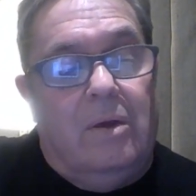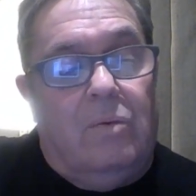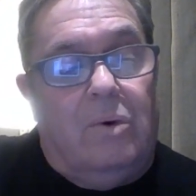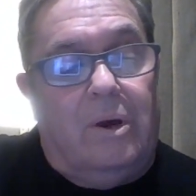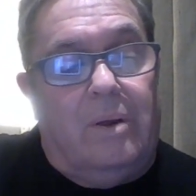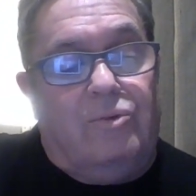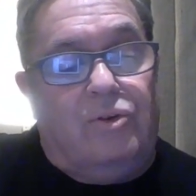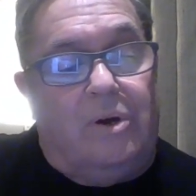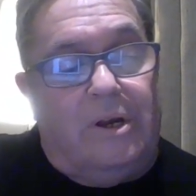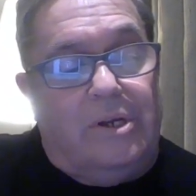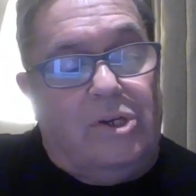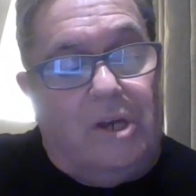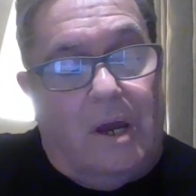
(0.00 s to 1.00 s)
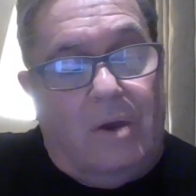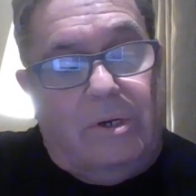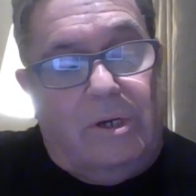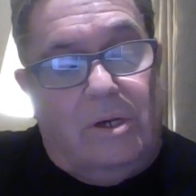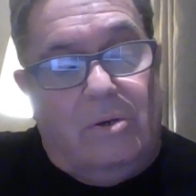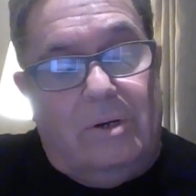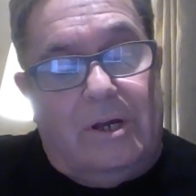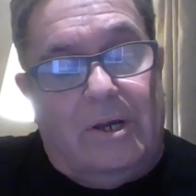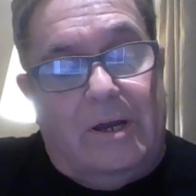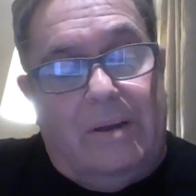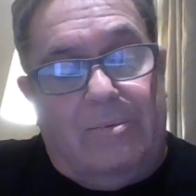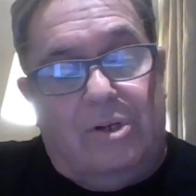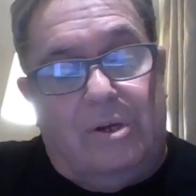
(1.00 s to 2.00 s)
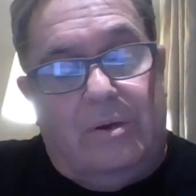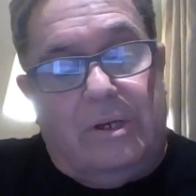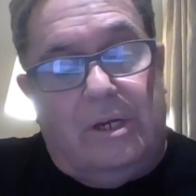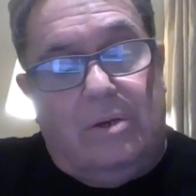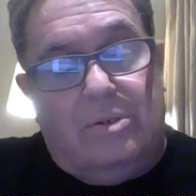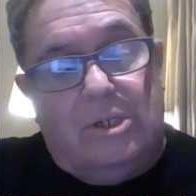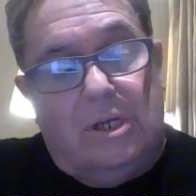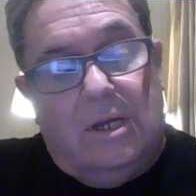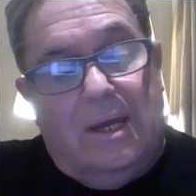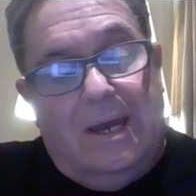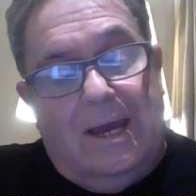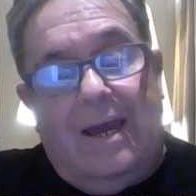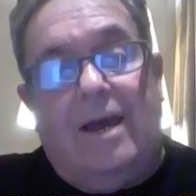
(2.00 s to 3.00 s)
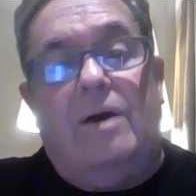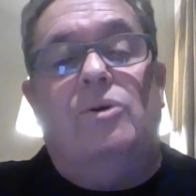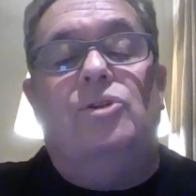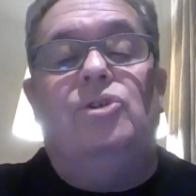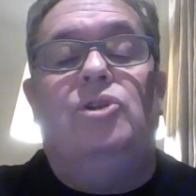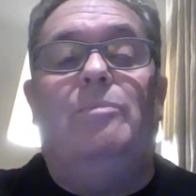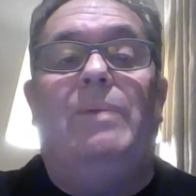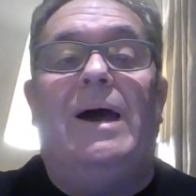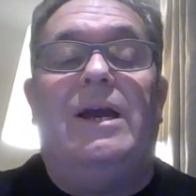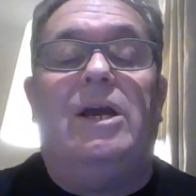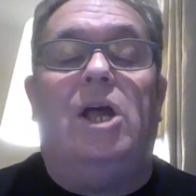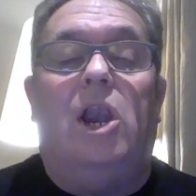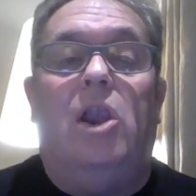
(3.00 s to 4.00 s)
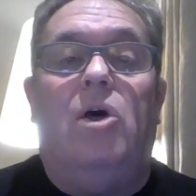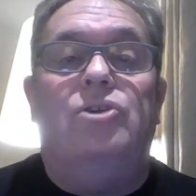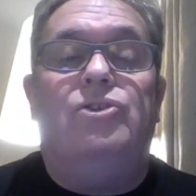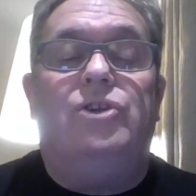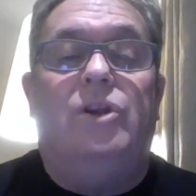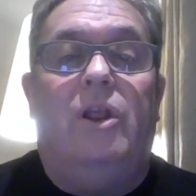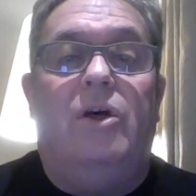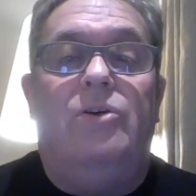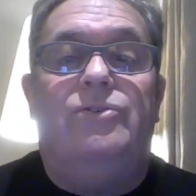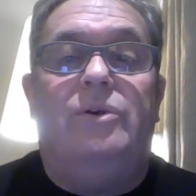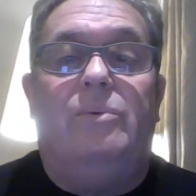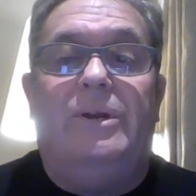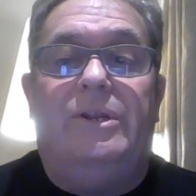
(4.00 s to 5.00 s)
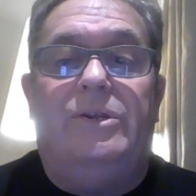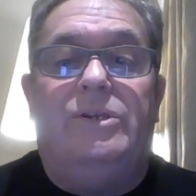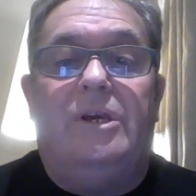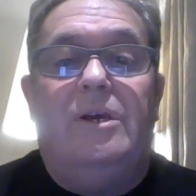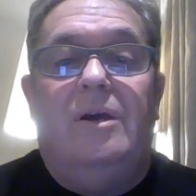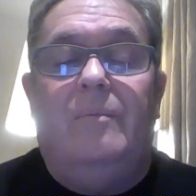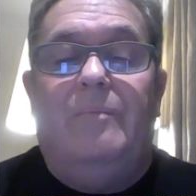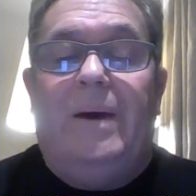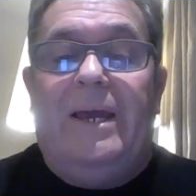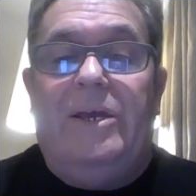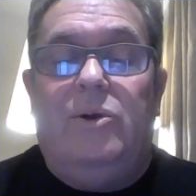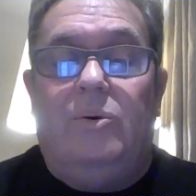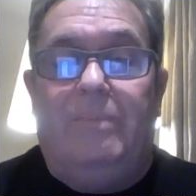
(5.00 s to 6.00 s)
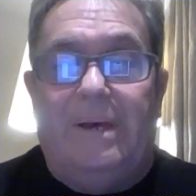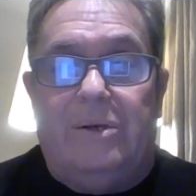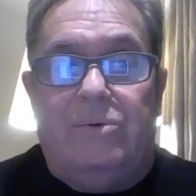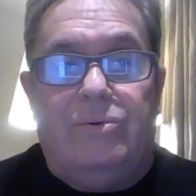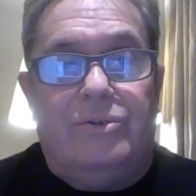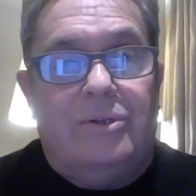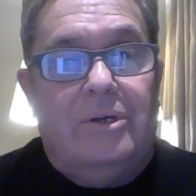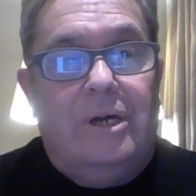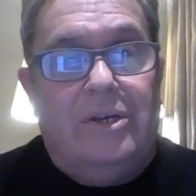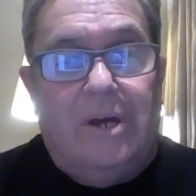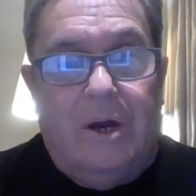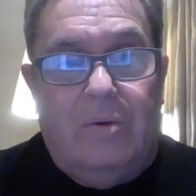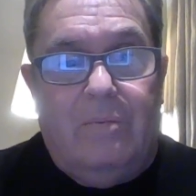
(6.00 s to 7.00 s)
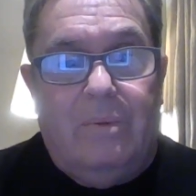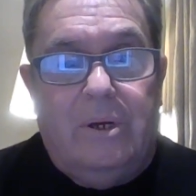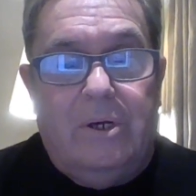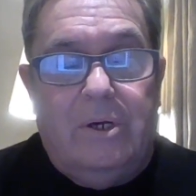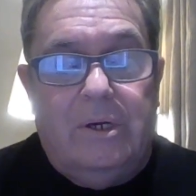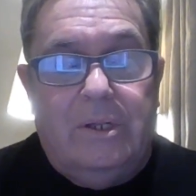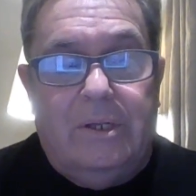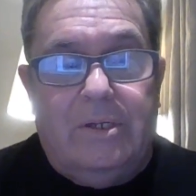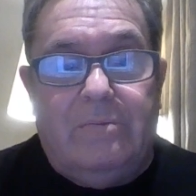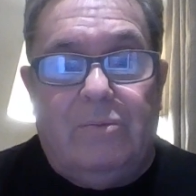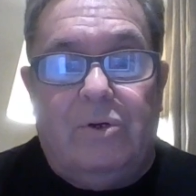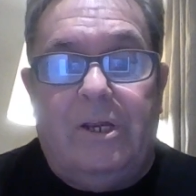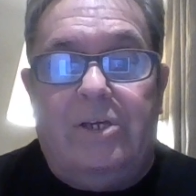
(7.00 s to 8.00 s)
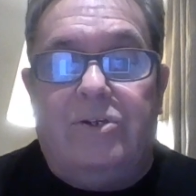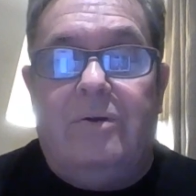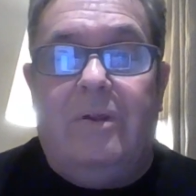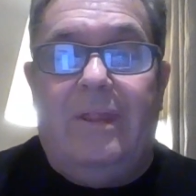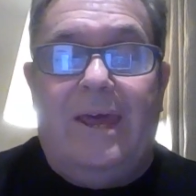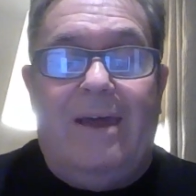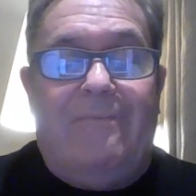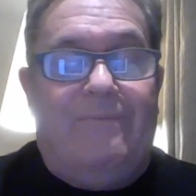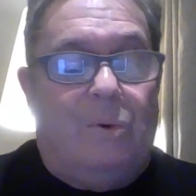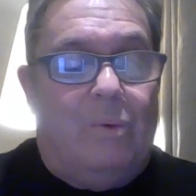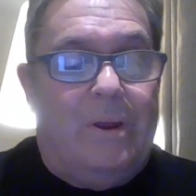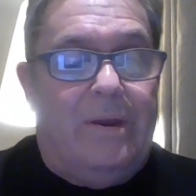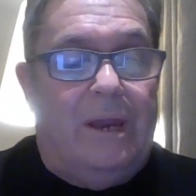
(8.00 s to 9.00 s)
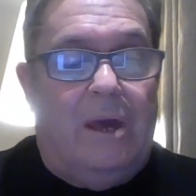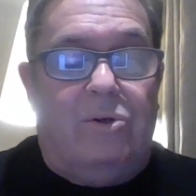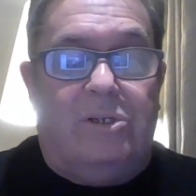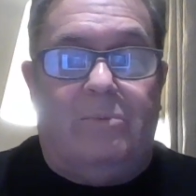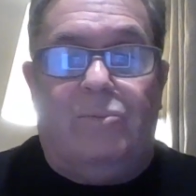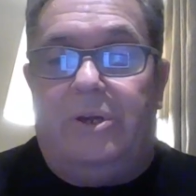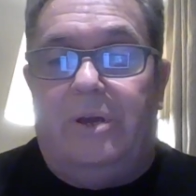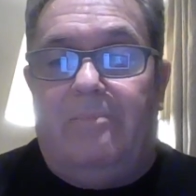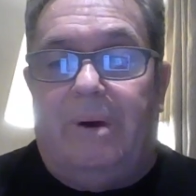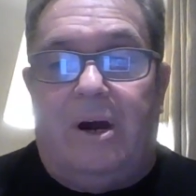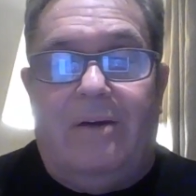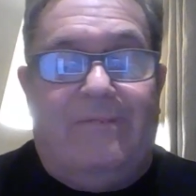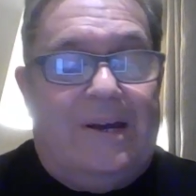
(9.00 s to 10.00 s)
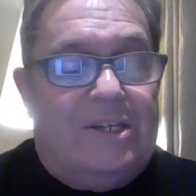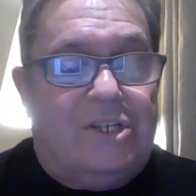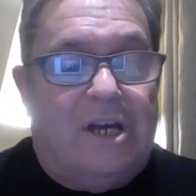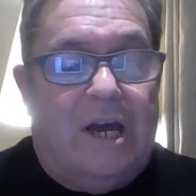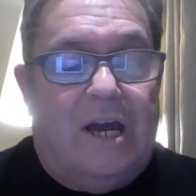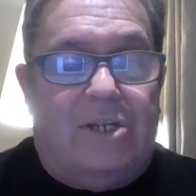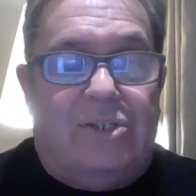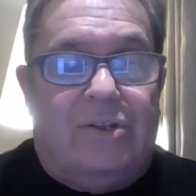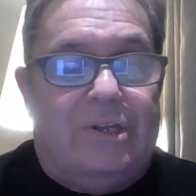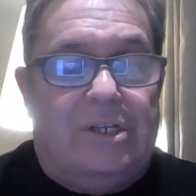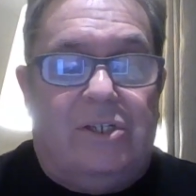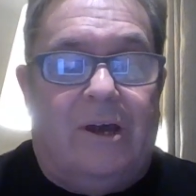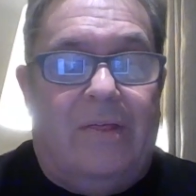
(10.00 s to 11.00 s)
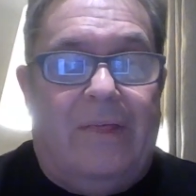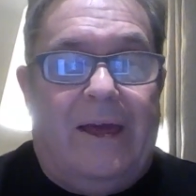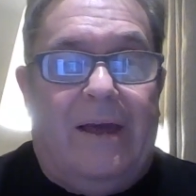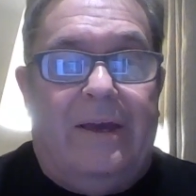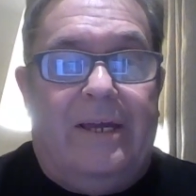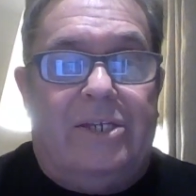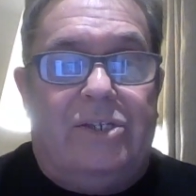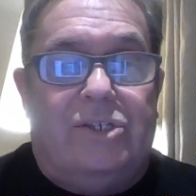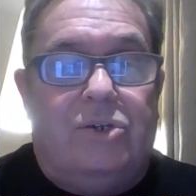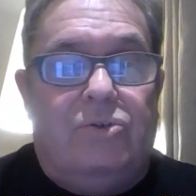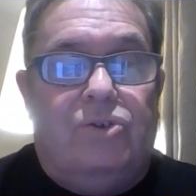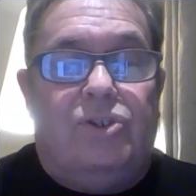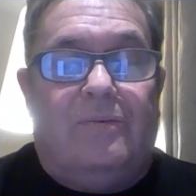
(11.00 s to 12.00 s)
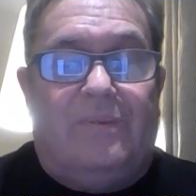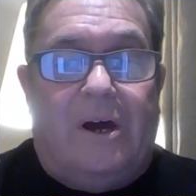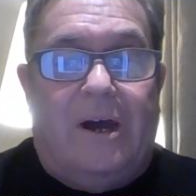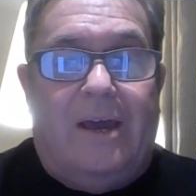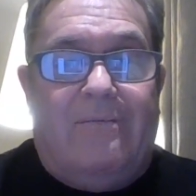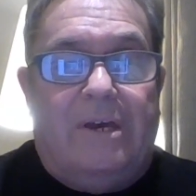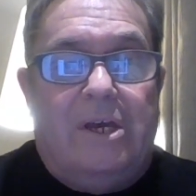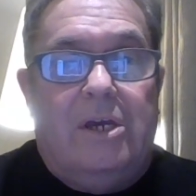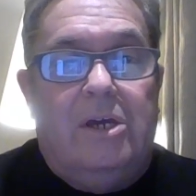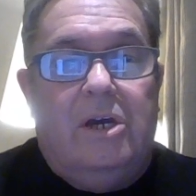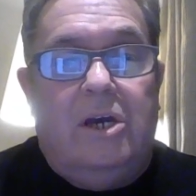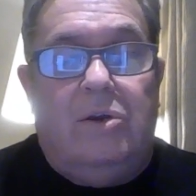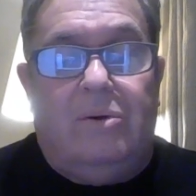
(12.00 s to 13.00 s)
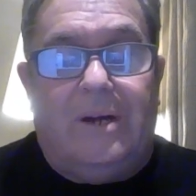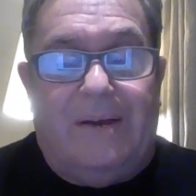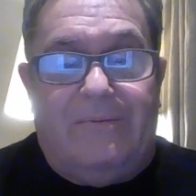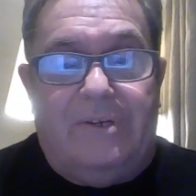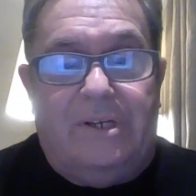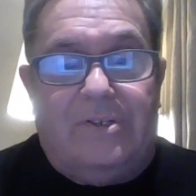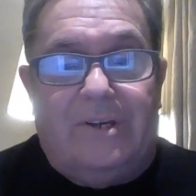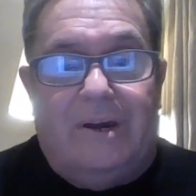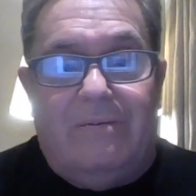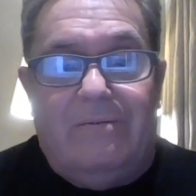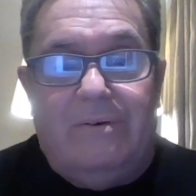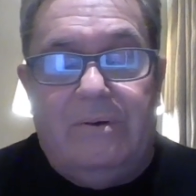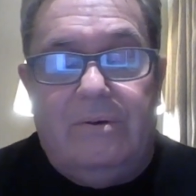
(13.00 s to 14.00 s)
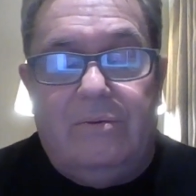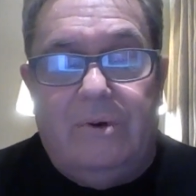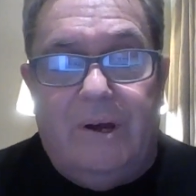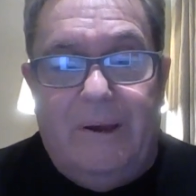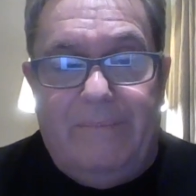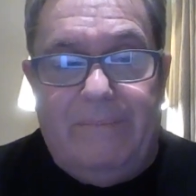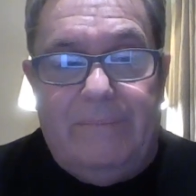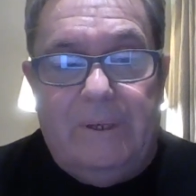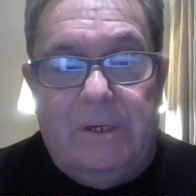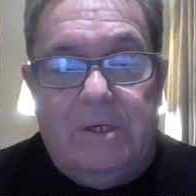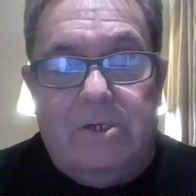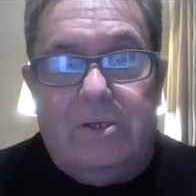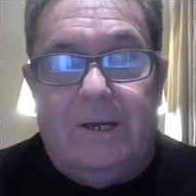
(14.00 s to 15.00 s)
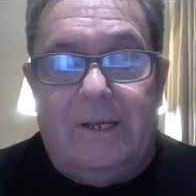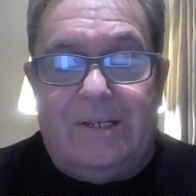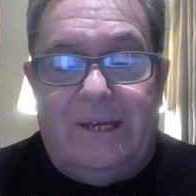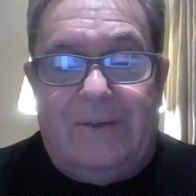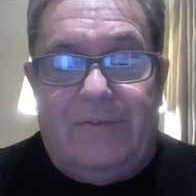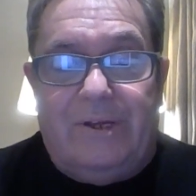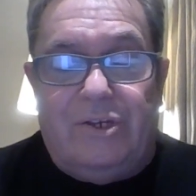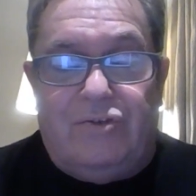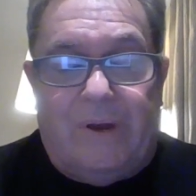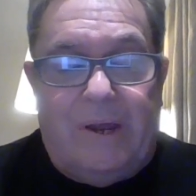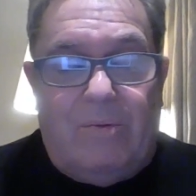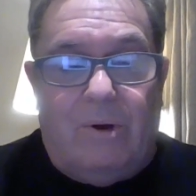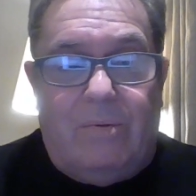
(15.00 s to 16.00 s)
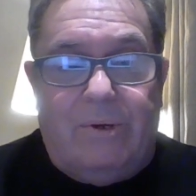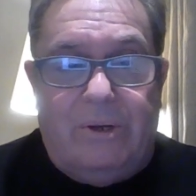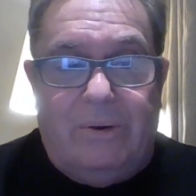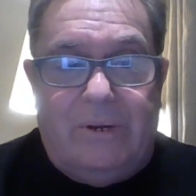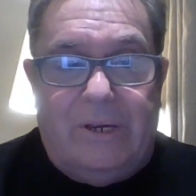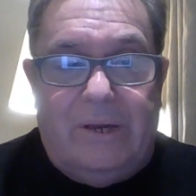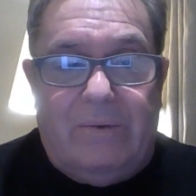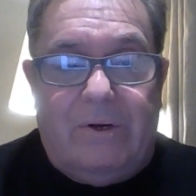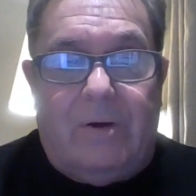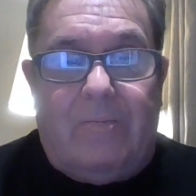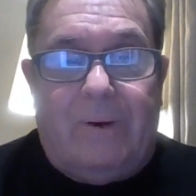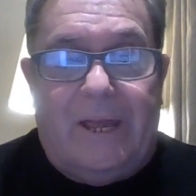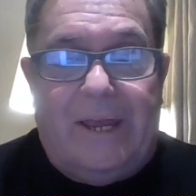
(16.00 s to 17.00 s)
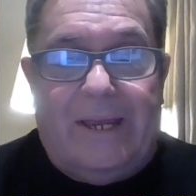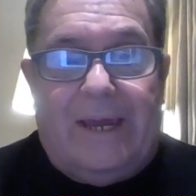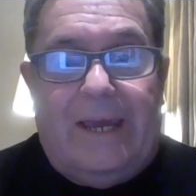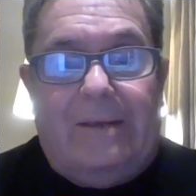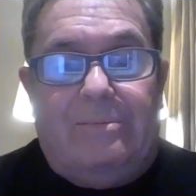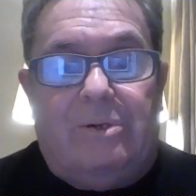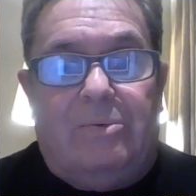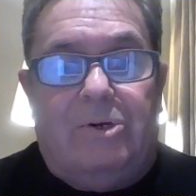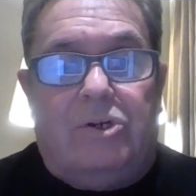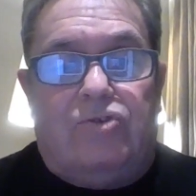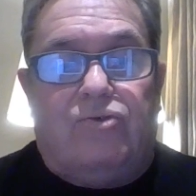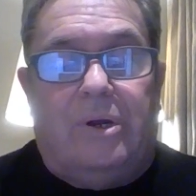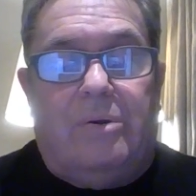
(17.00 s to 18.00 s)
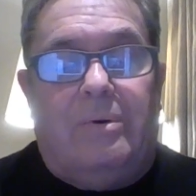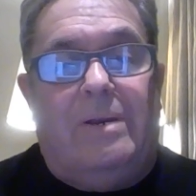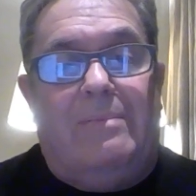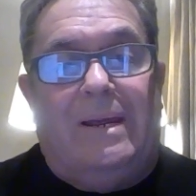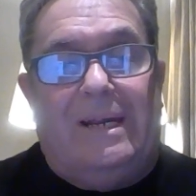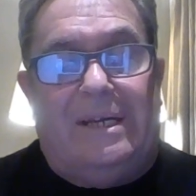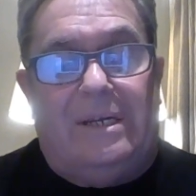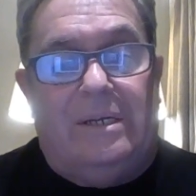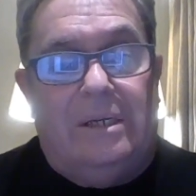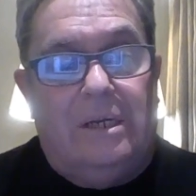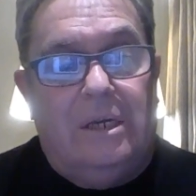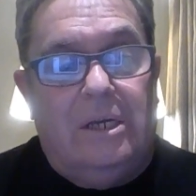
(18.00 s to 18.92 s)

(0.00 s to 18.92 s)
What I'm trying to show you, and I am showing you, is how to back lots and lots of winners and pay your bills at home. This money isn't there for win loads of money and buy fast cars and things like that. It's to survive and look after yourself, right? So let's get things straight what we're doing here. We're not playing games and we're not trying to win a million.